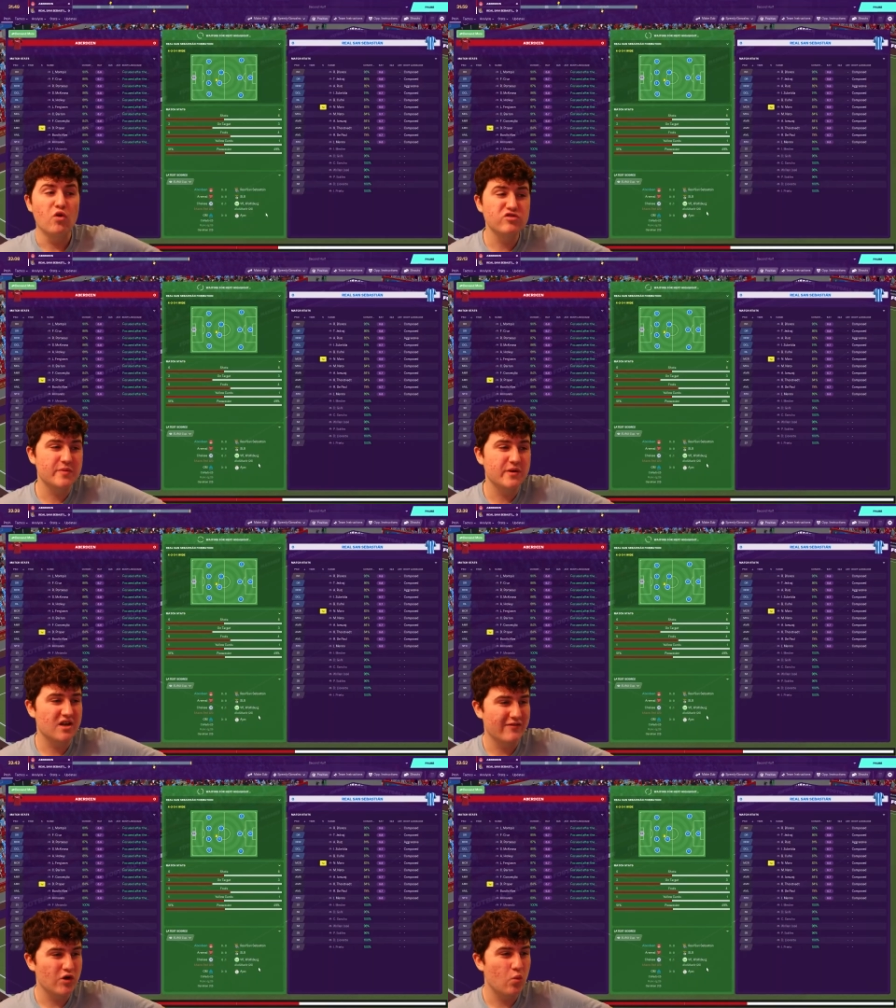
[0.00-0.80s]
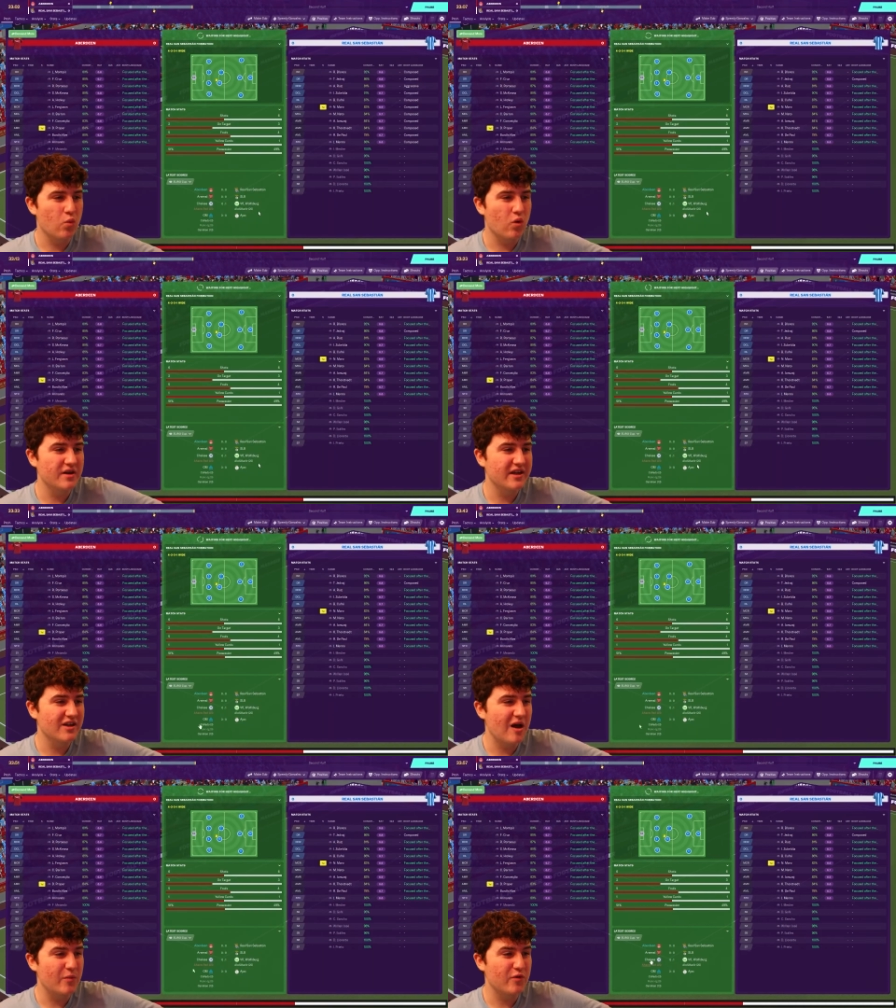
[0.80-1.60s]
Wolfsburg have gone
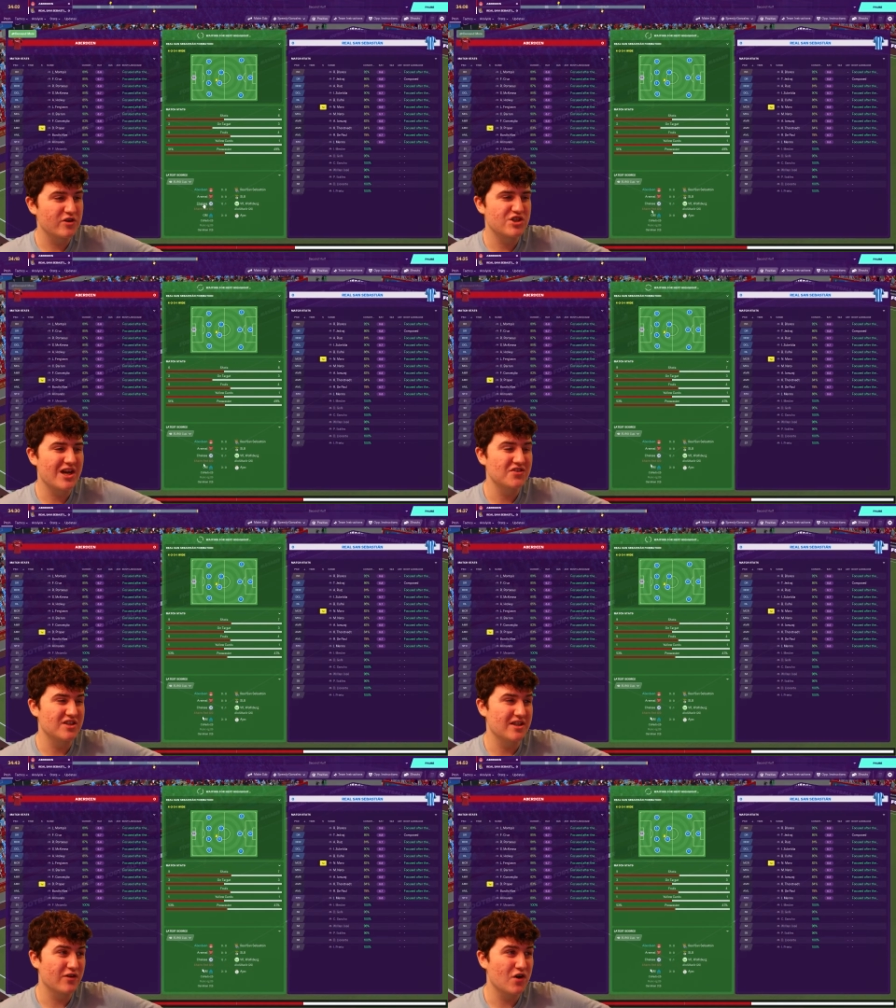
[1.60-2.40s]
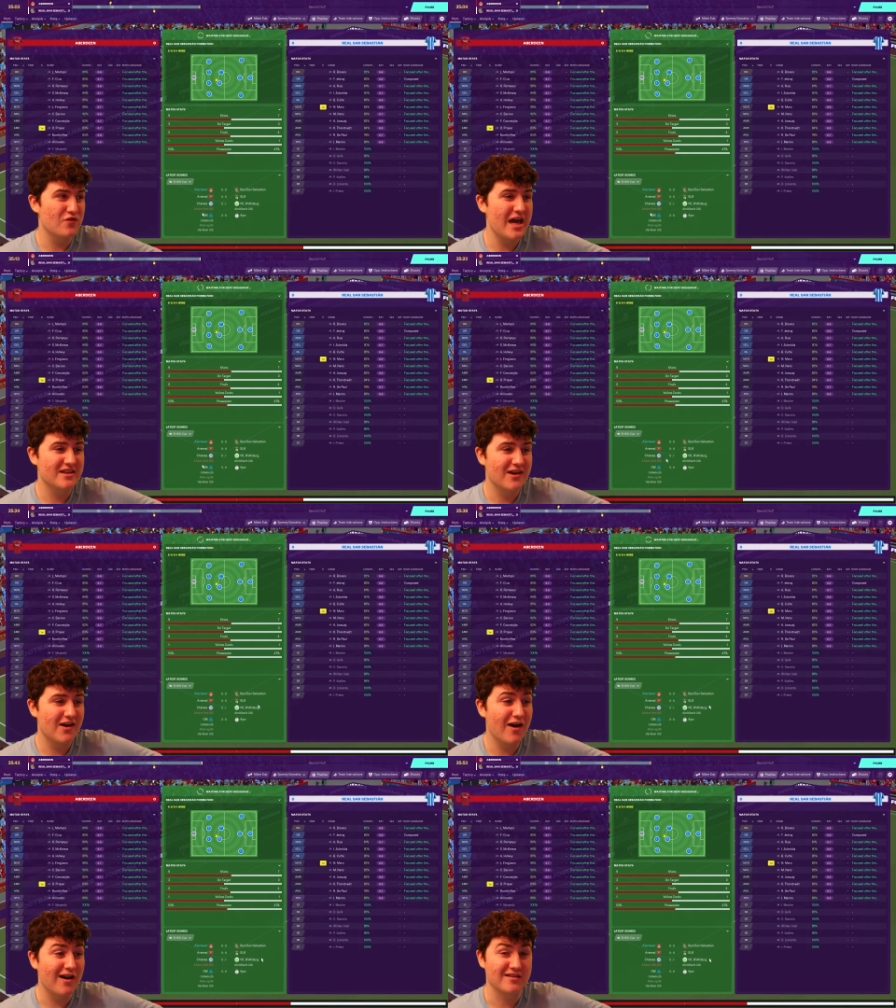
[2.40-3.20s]
1-0 up over Chelsea. They've got a red
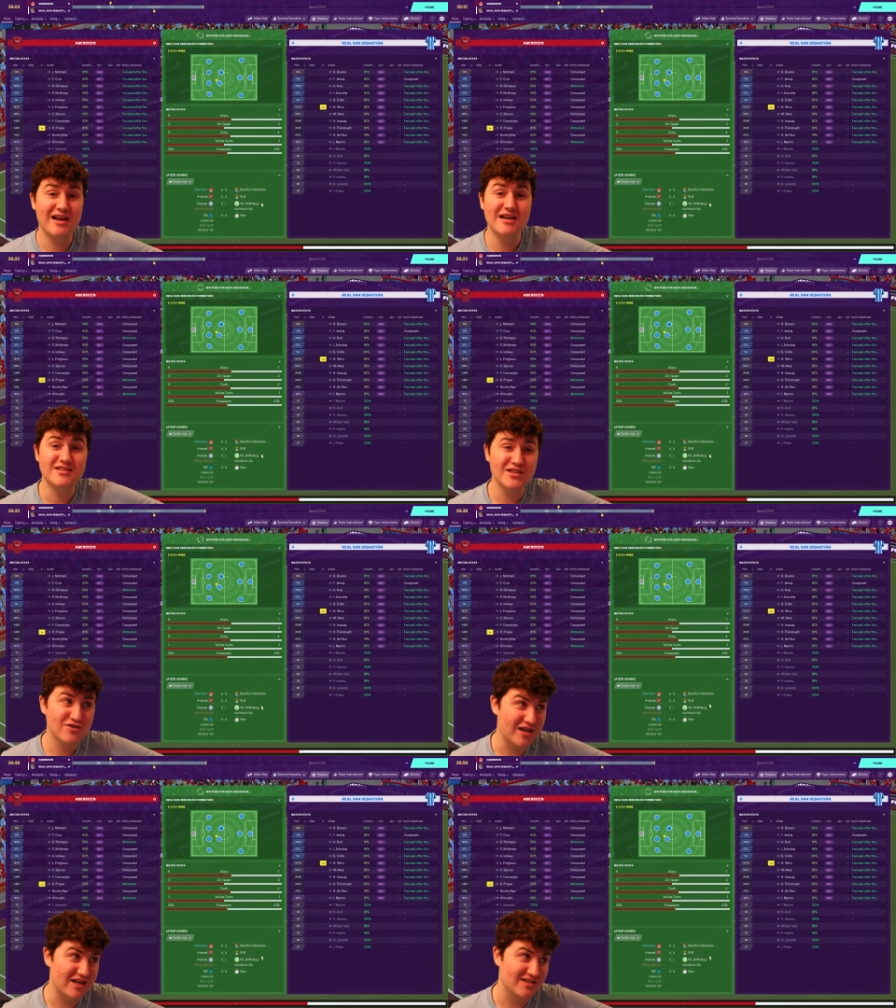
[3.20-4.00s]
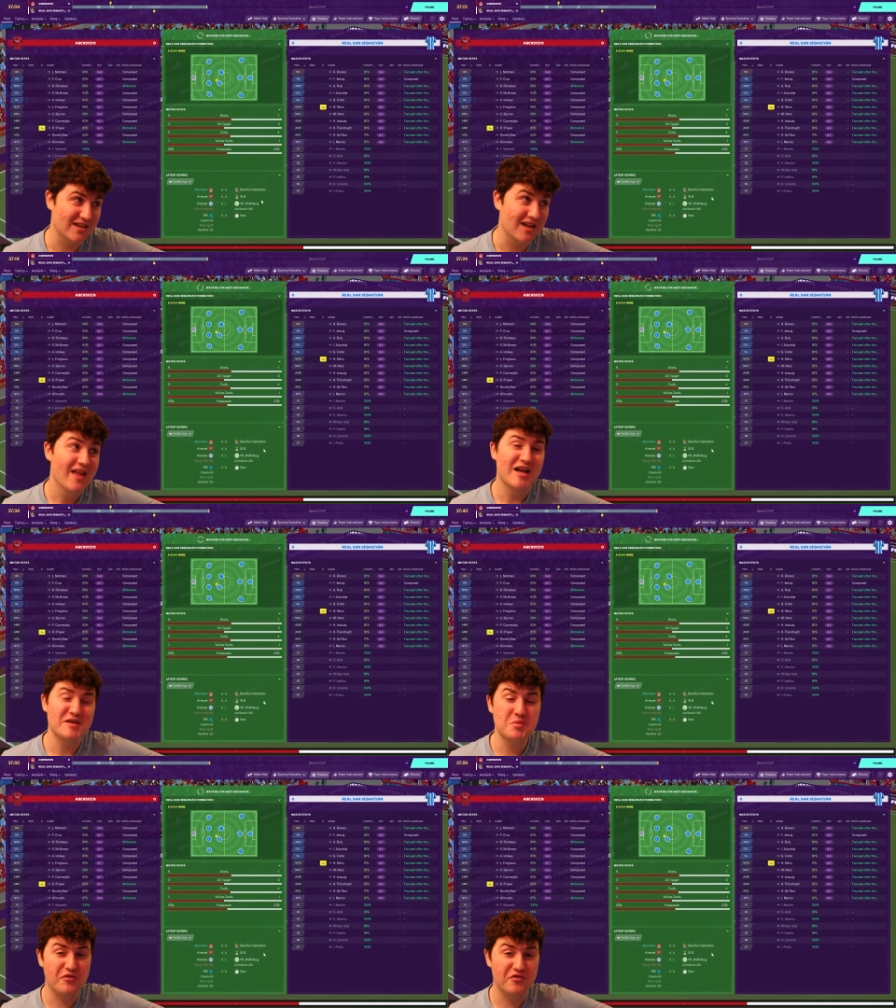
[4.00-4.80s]
card. That is interesting. That's
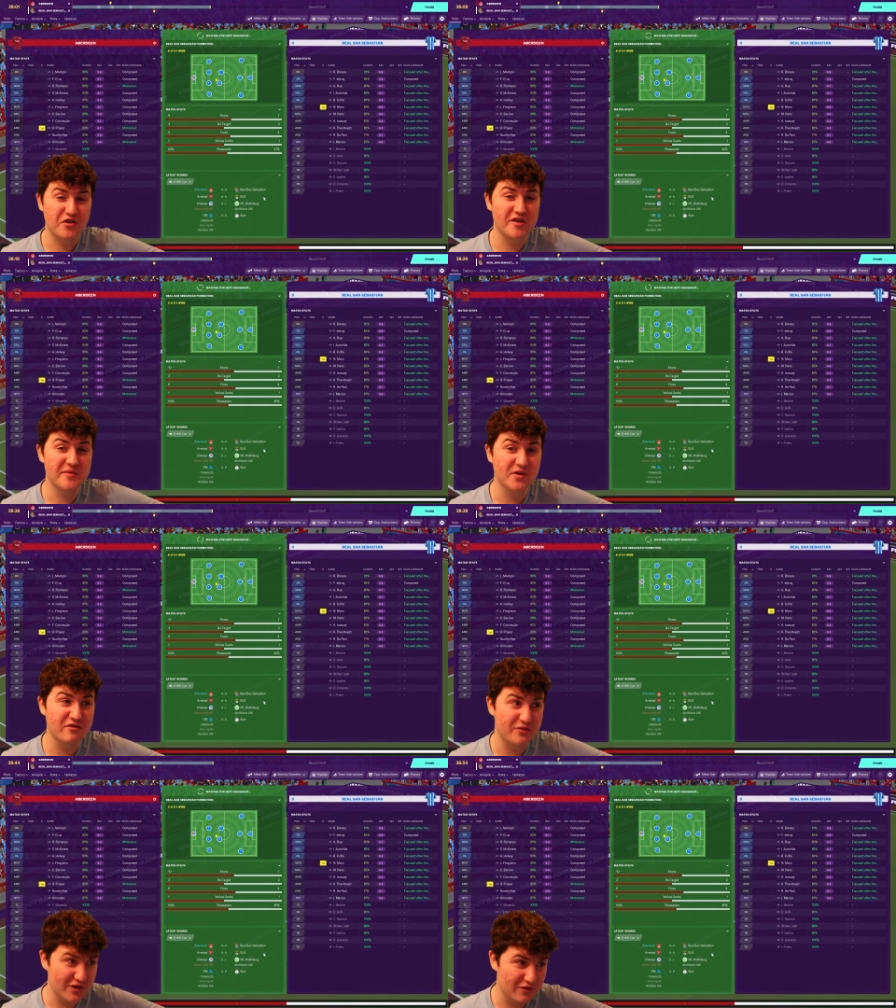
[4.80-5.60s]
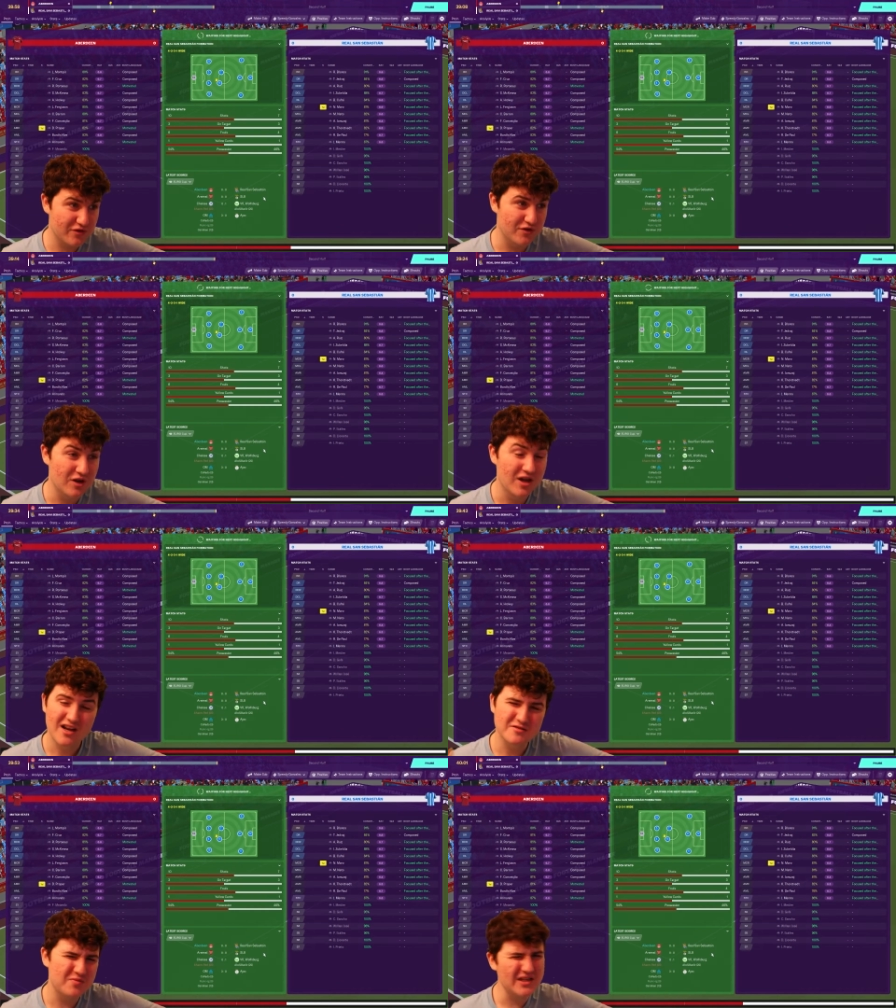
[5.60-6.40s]
probably preferable if we go through,
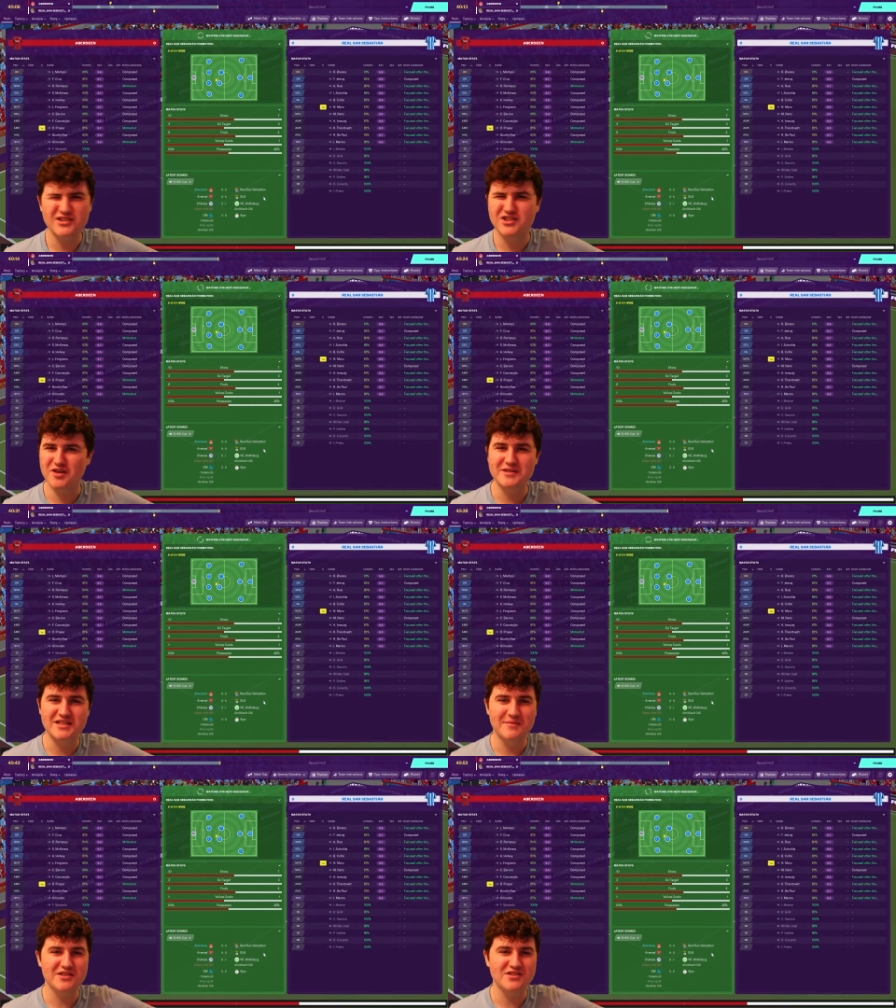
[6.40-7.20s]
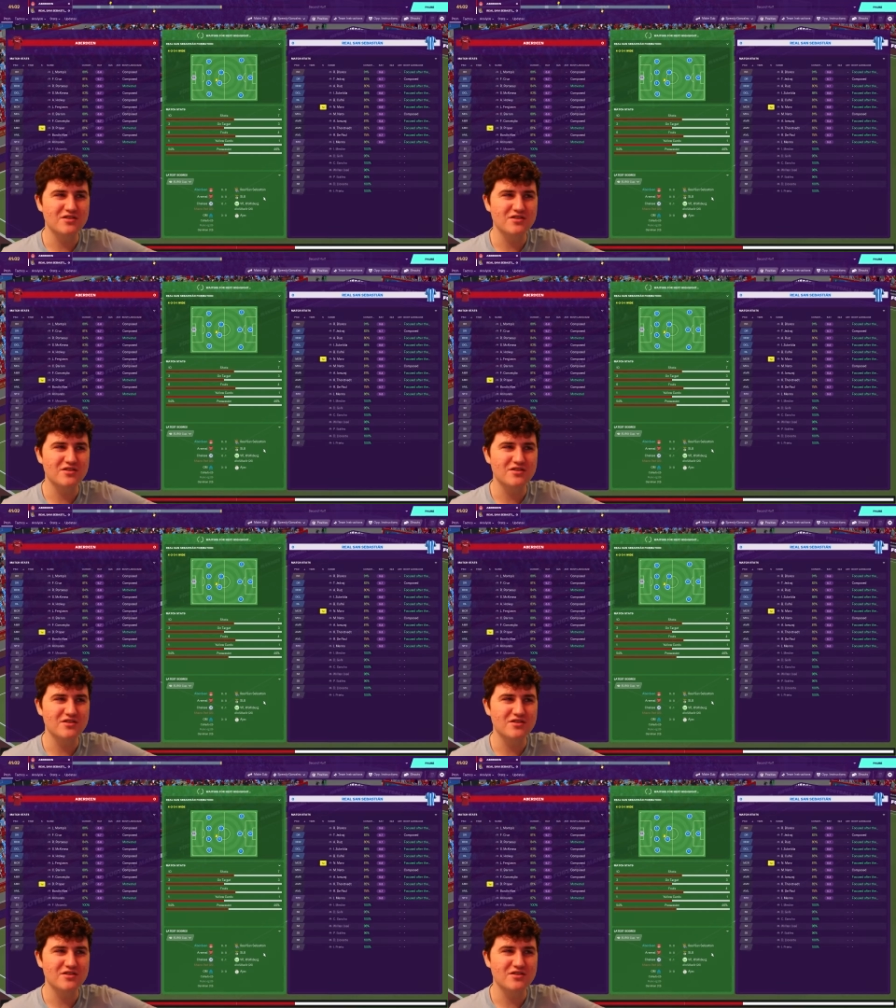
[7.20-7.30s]
because we've beaten a German team this